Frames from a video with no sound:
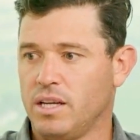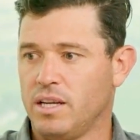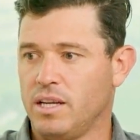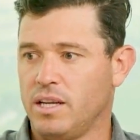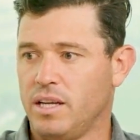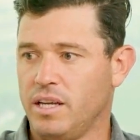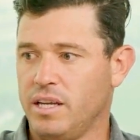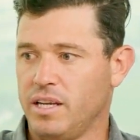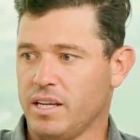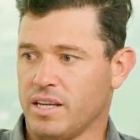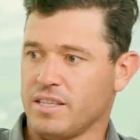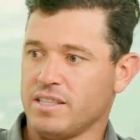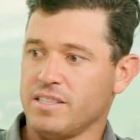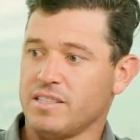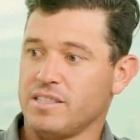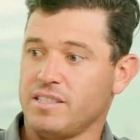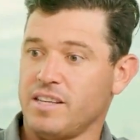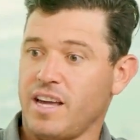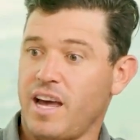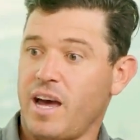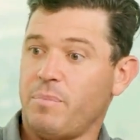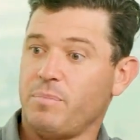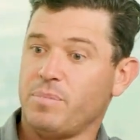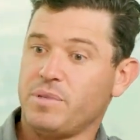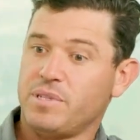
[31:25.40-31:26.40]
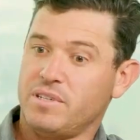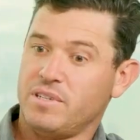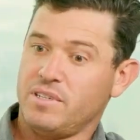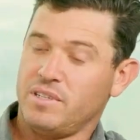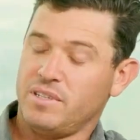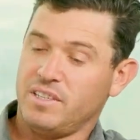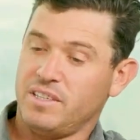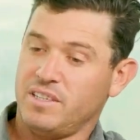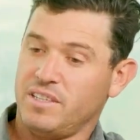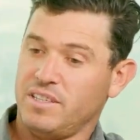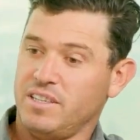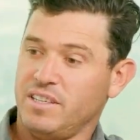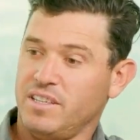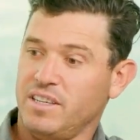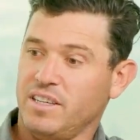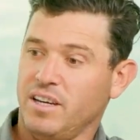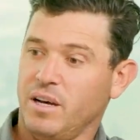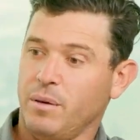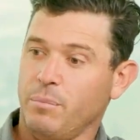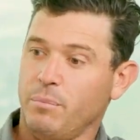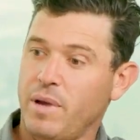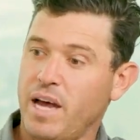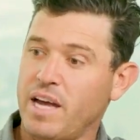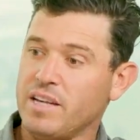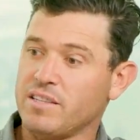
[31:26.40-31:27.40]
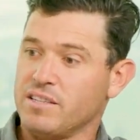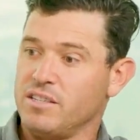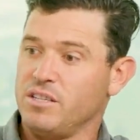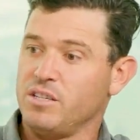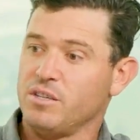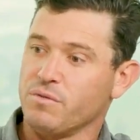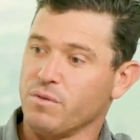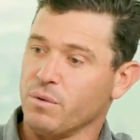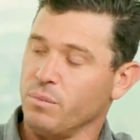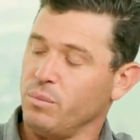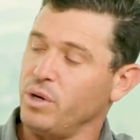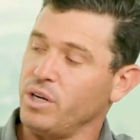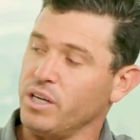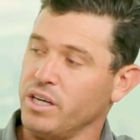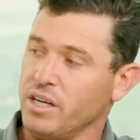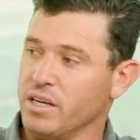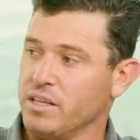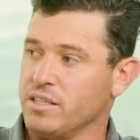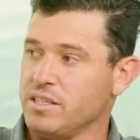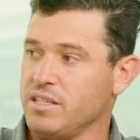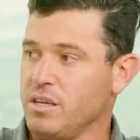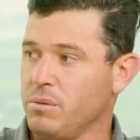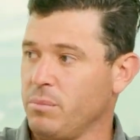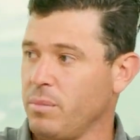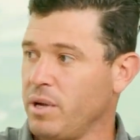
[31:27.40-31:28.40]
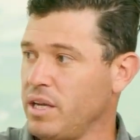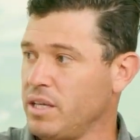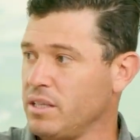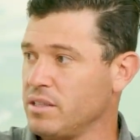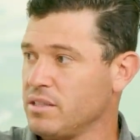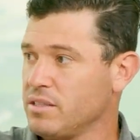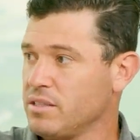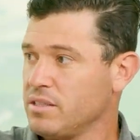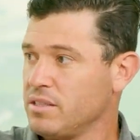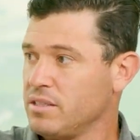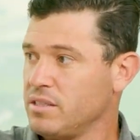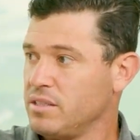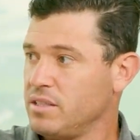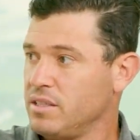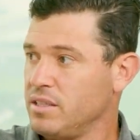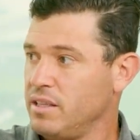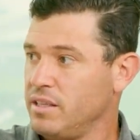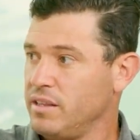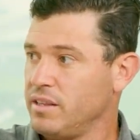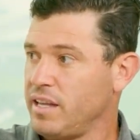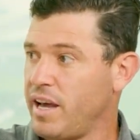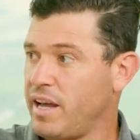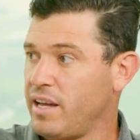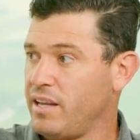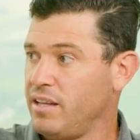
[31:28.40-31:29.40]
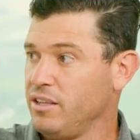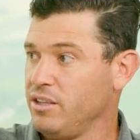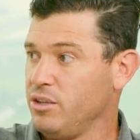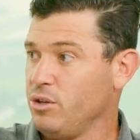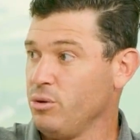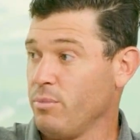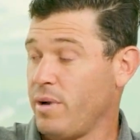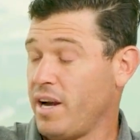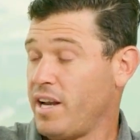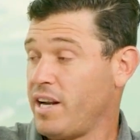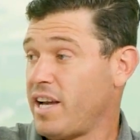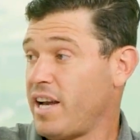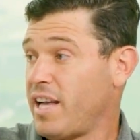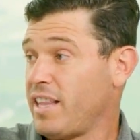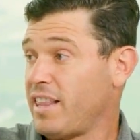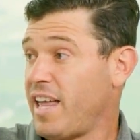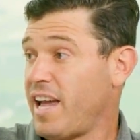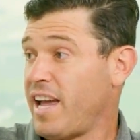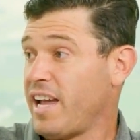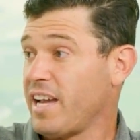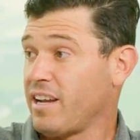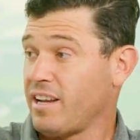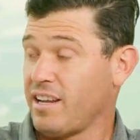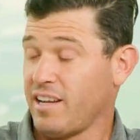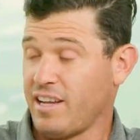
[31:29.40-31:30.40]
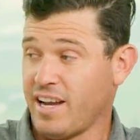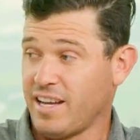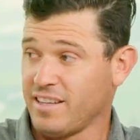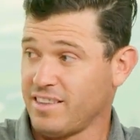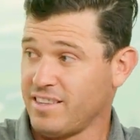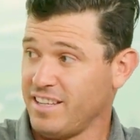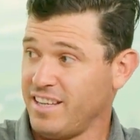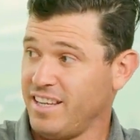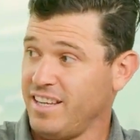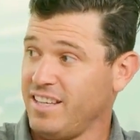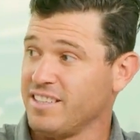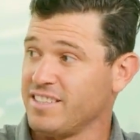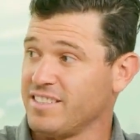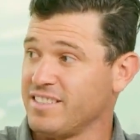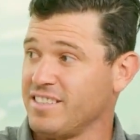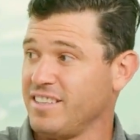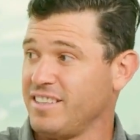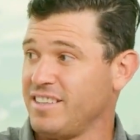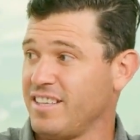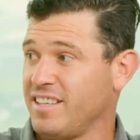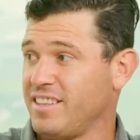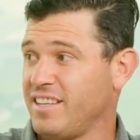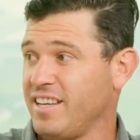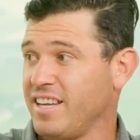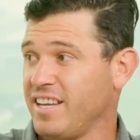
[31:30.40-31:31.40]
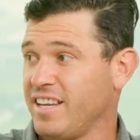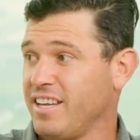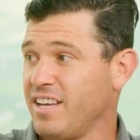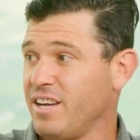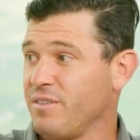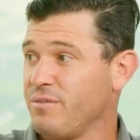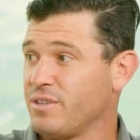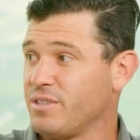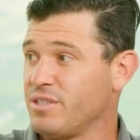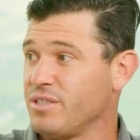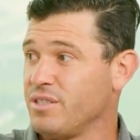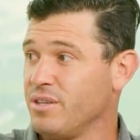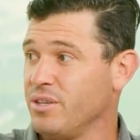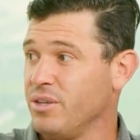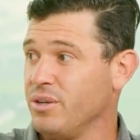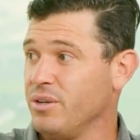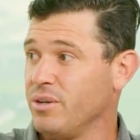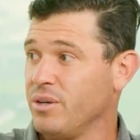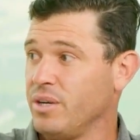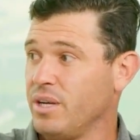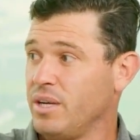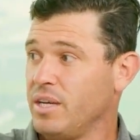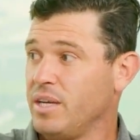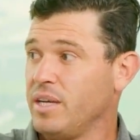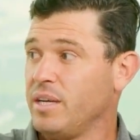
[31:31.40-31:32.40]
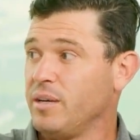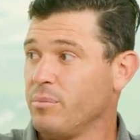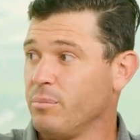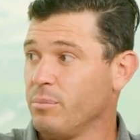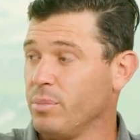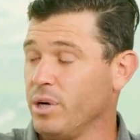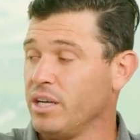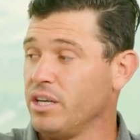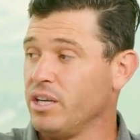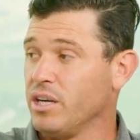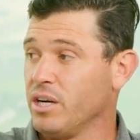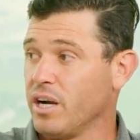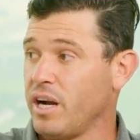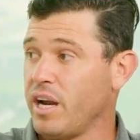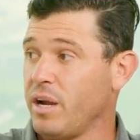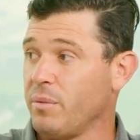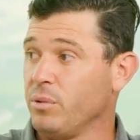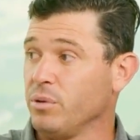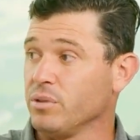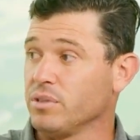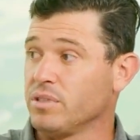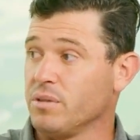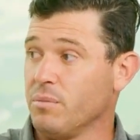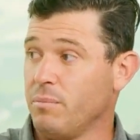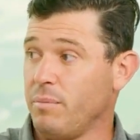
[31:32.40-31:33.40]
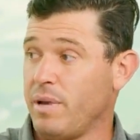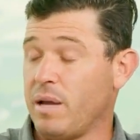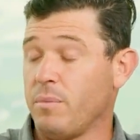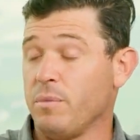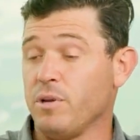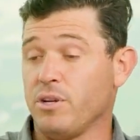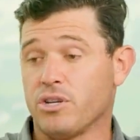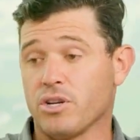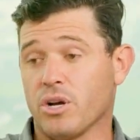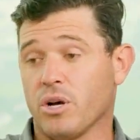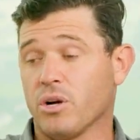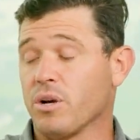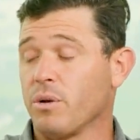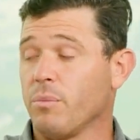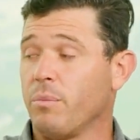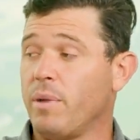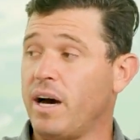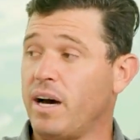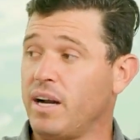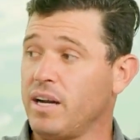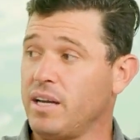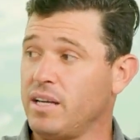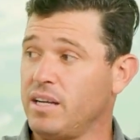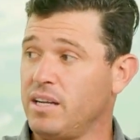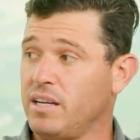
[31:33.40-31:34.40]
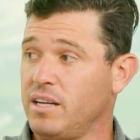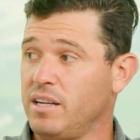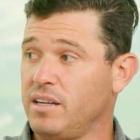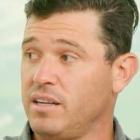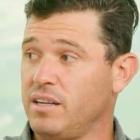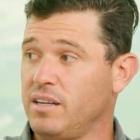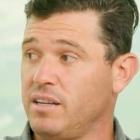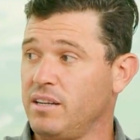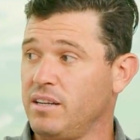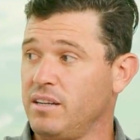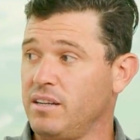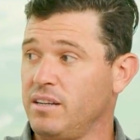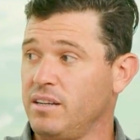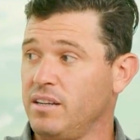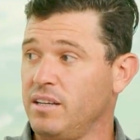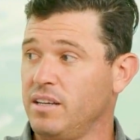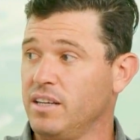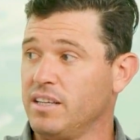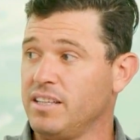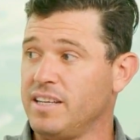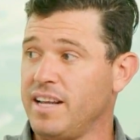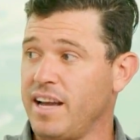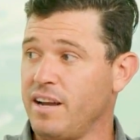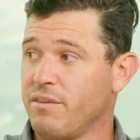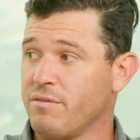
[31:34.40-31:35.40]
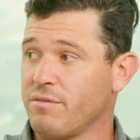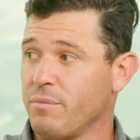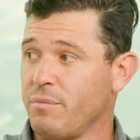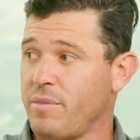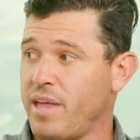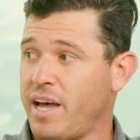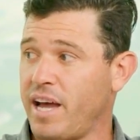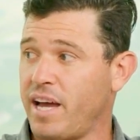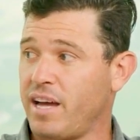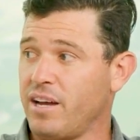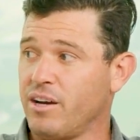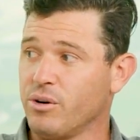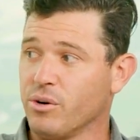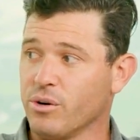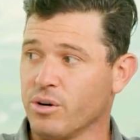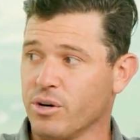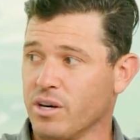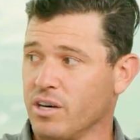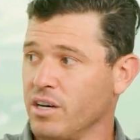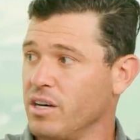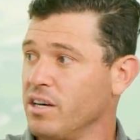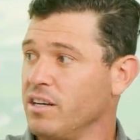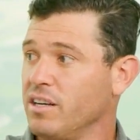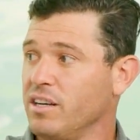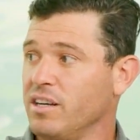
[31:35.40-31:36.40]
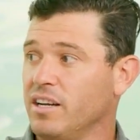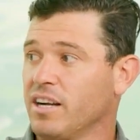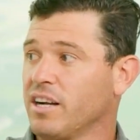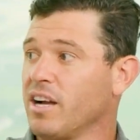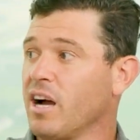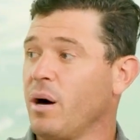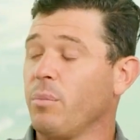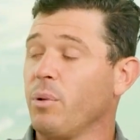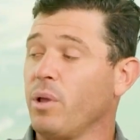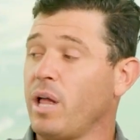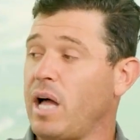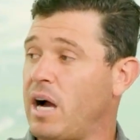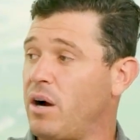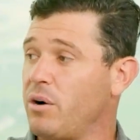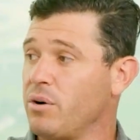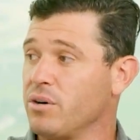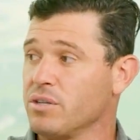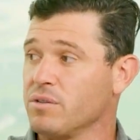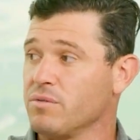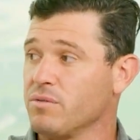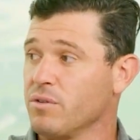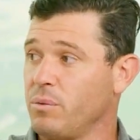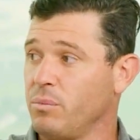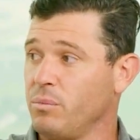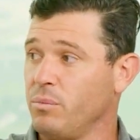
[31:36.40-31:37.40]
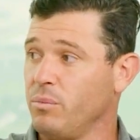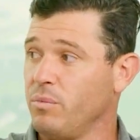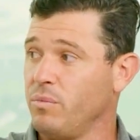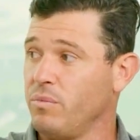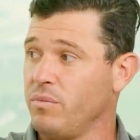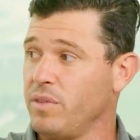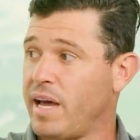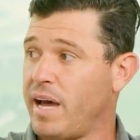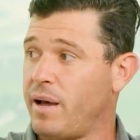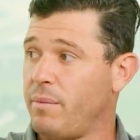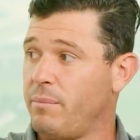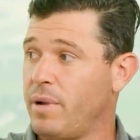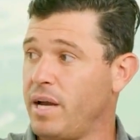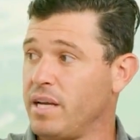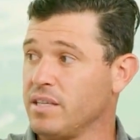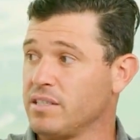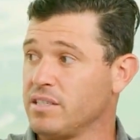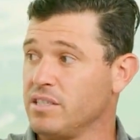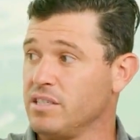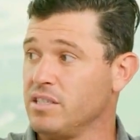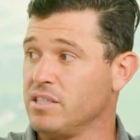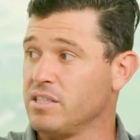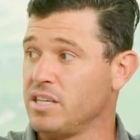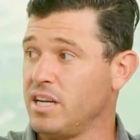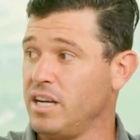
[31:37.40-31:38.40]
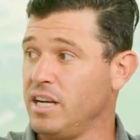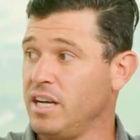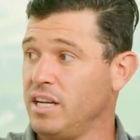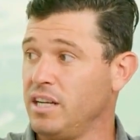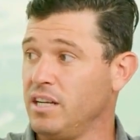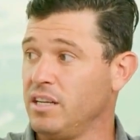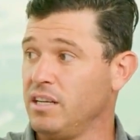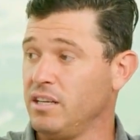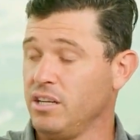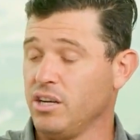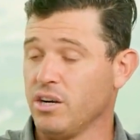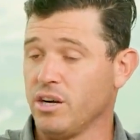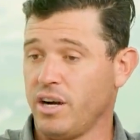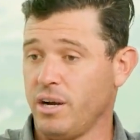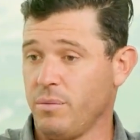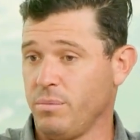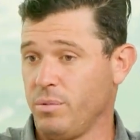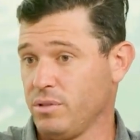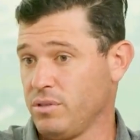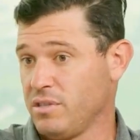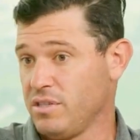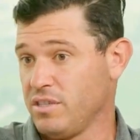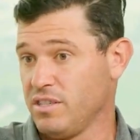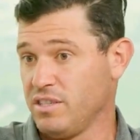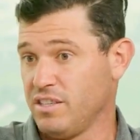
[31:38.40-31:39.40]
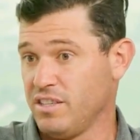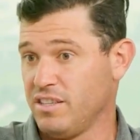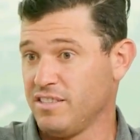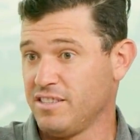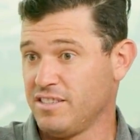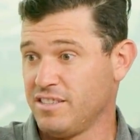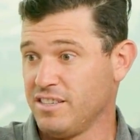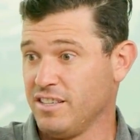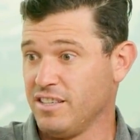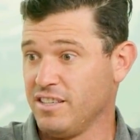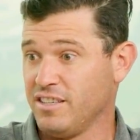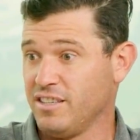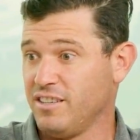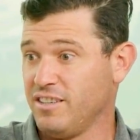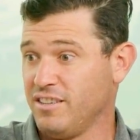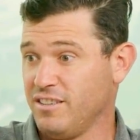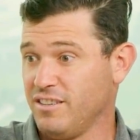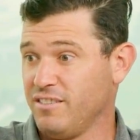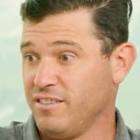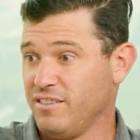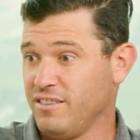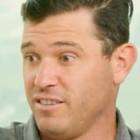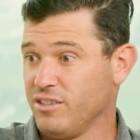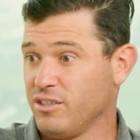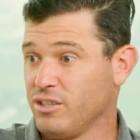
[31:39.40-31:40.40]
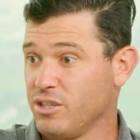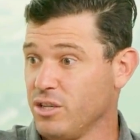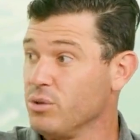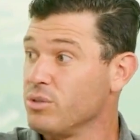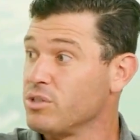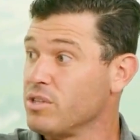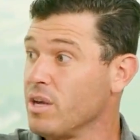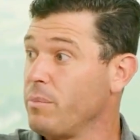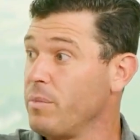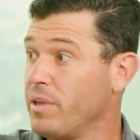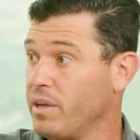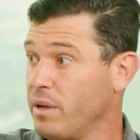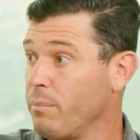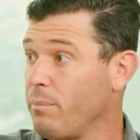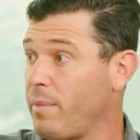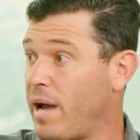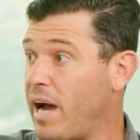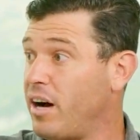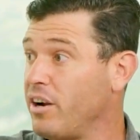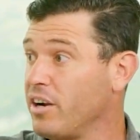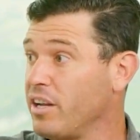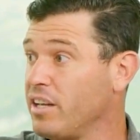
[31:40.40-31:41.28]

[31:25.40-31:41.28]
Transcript: accept a message from one of your teammates that you might not like at the instant that they give it to you, but you're able to maybe joke about it a day from that, or a couple hours from that message, and you're able to do something about it.